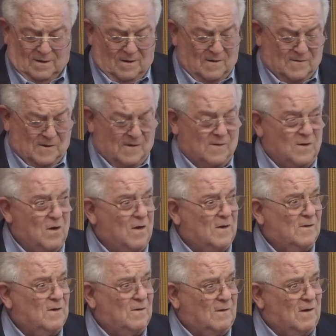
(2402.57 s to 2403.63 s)
no,
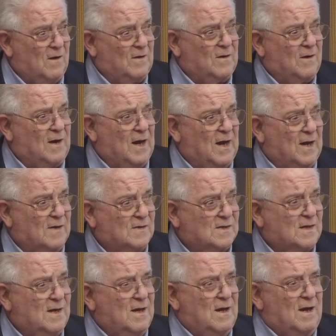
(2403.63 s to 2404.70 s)
no, no longer has